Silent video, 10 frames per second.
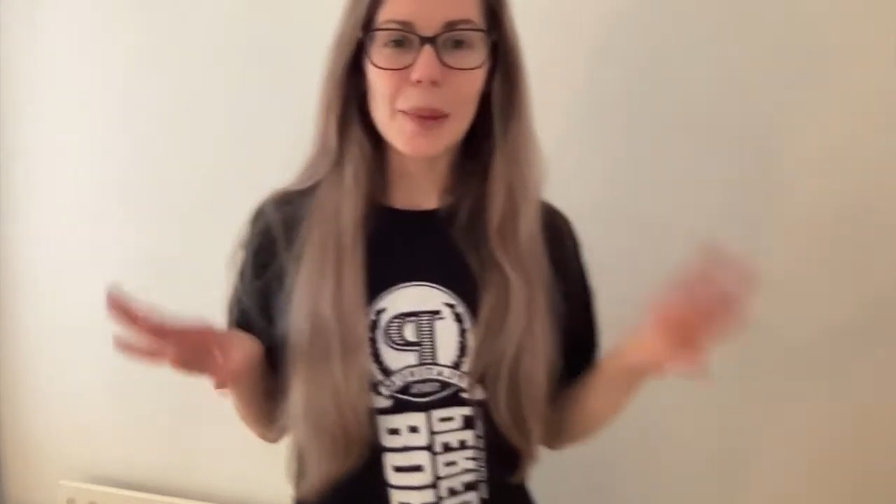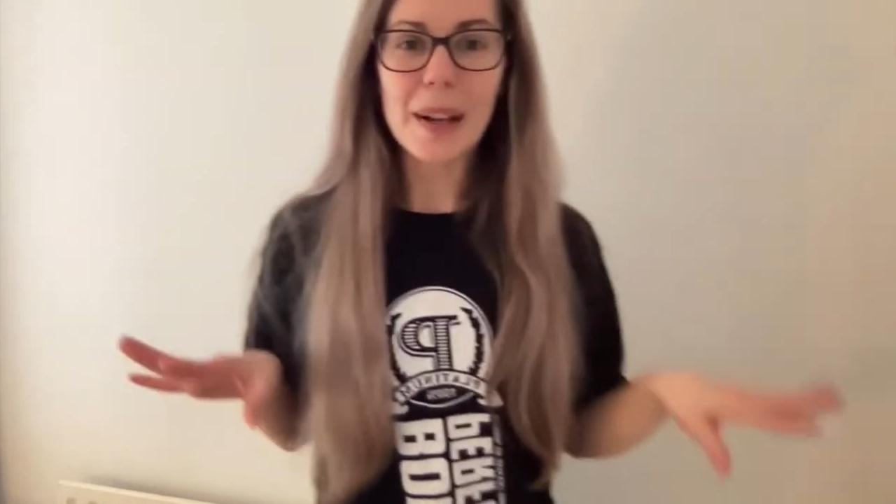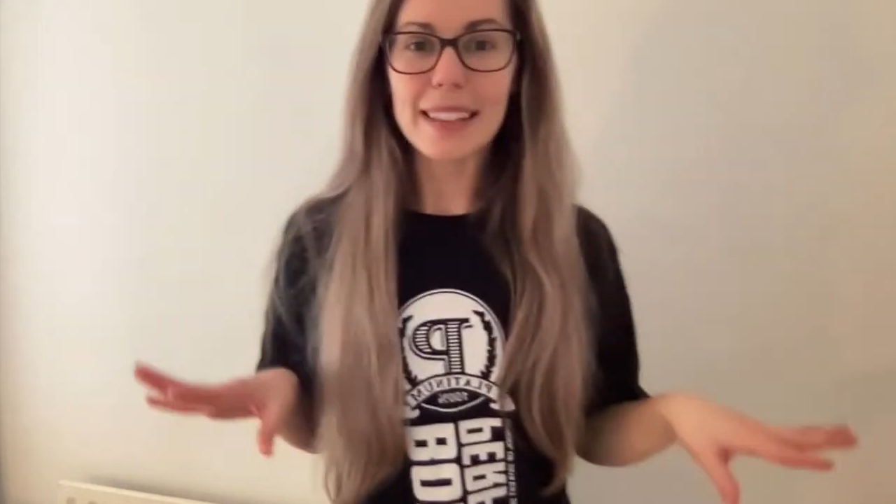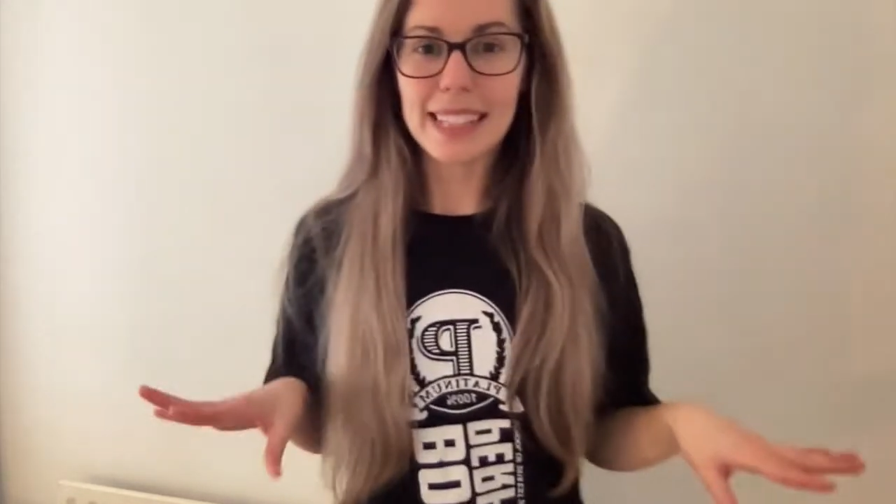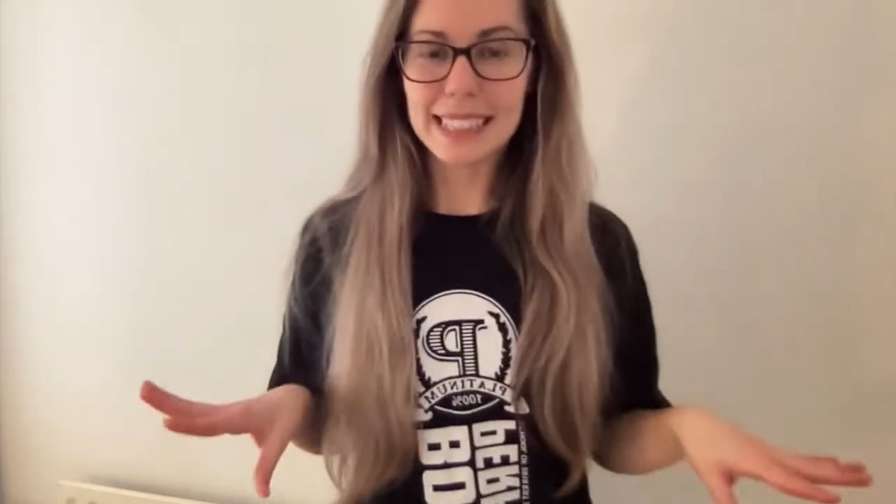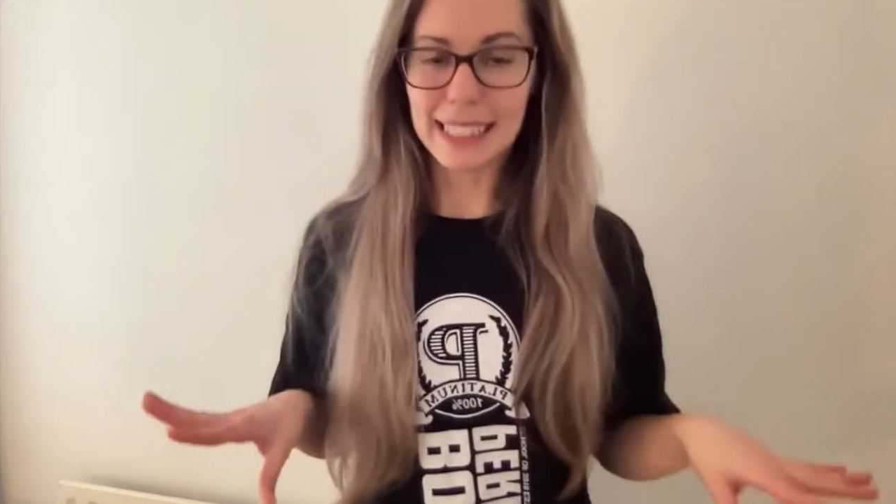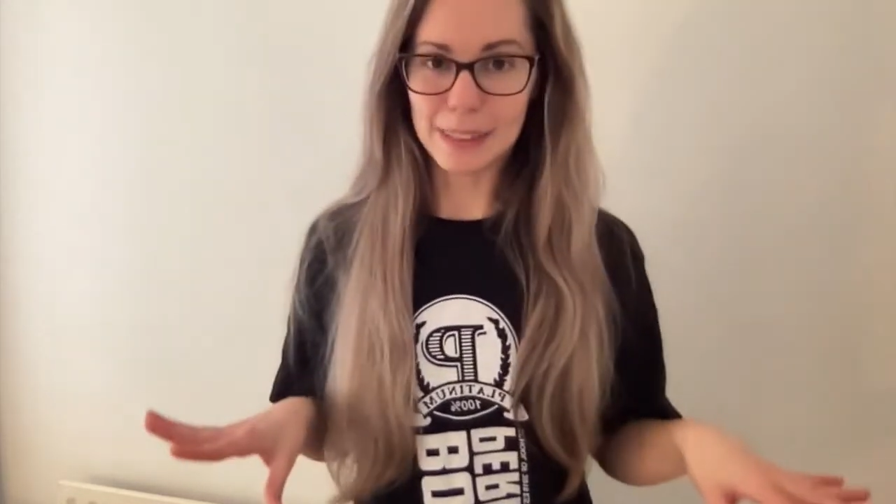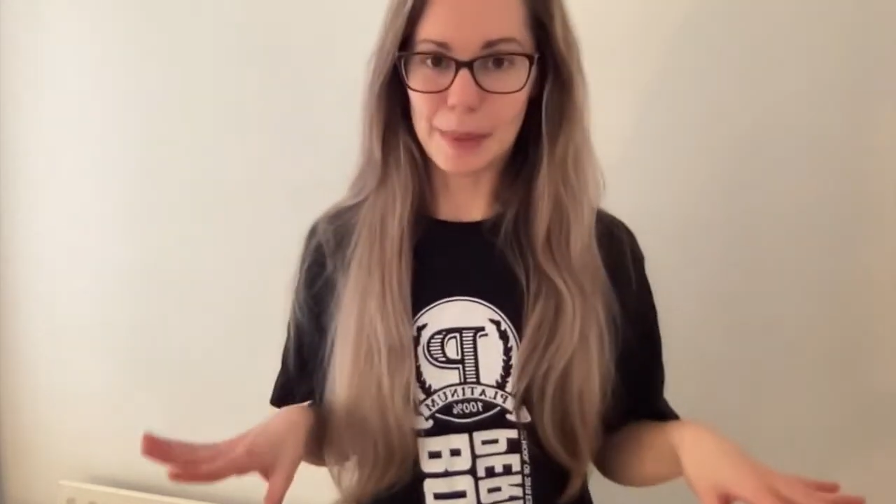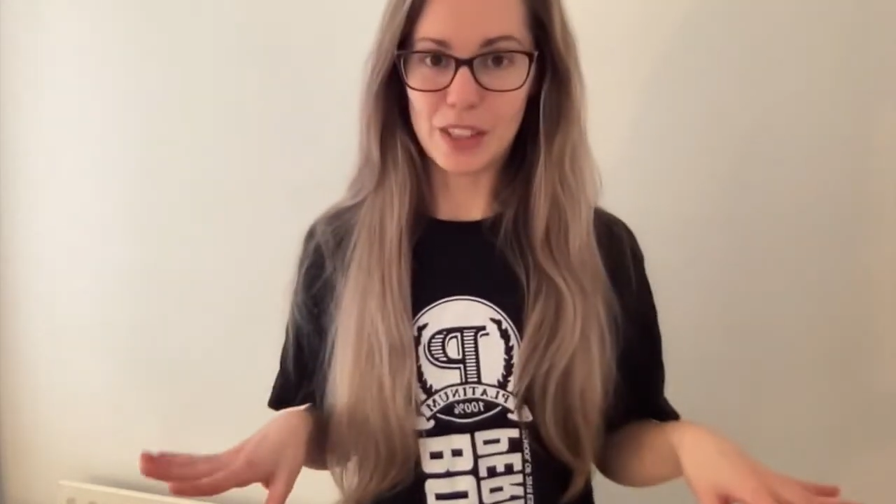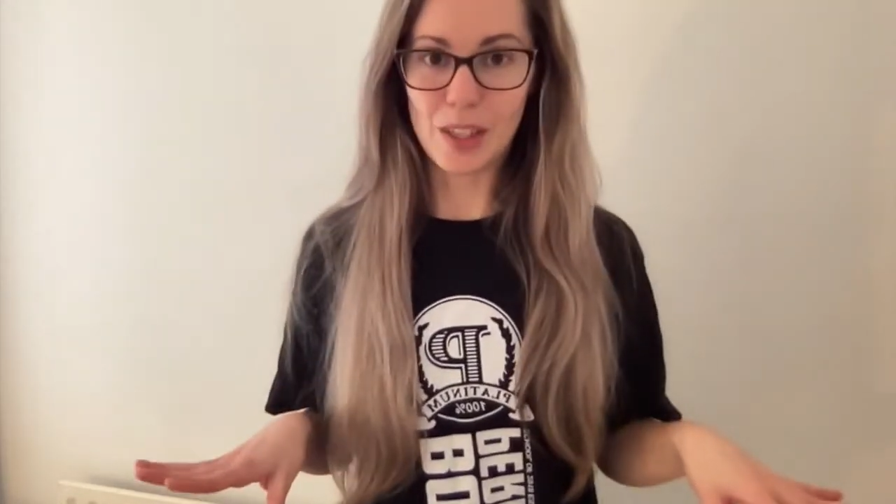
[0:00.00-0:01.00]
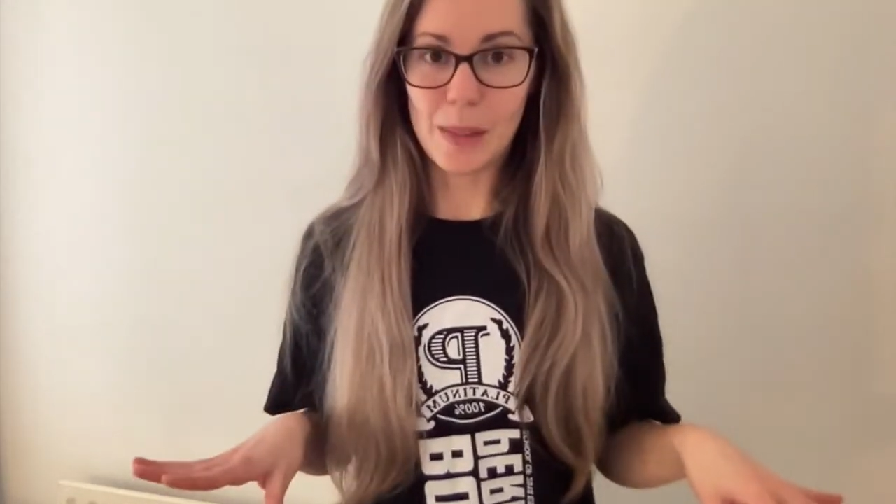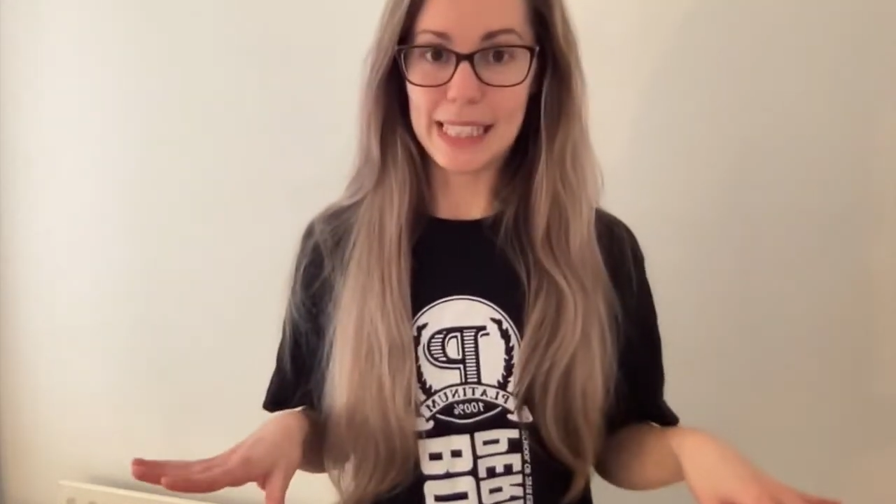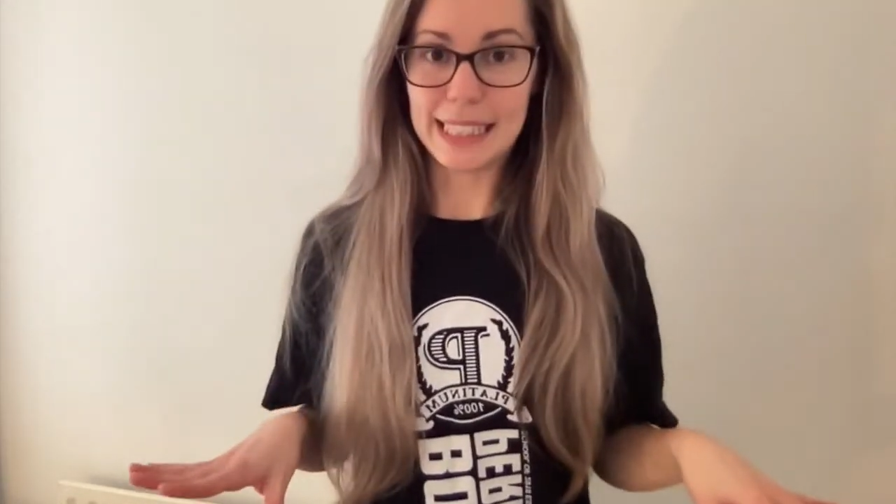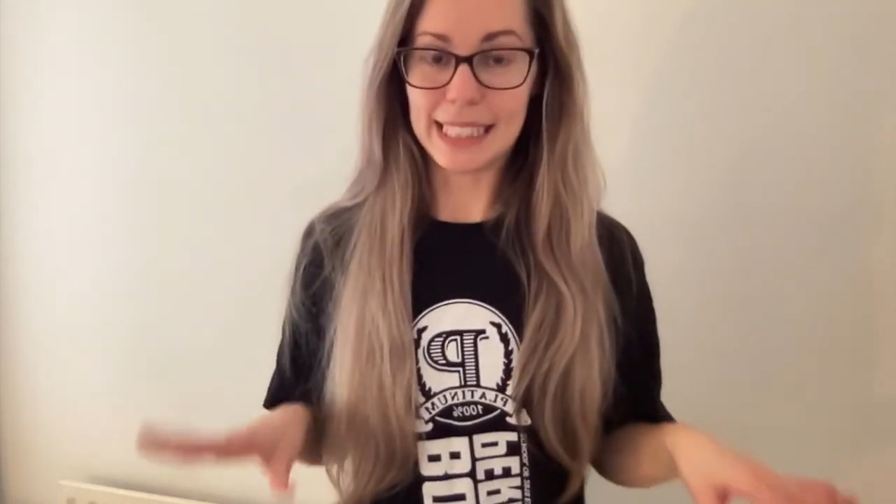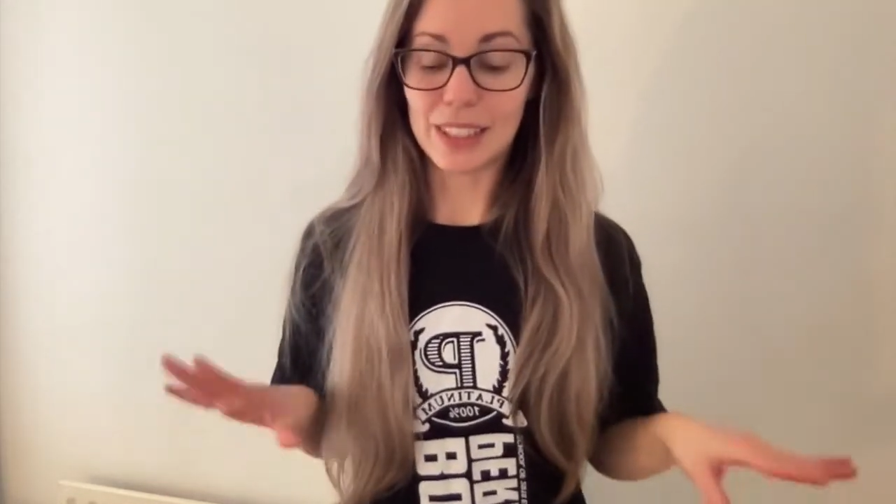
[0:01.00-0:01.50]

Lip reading: I think that's a bit too easy.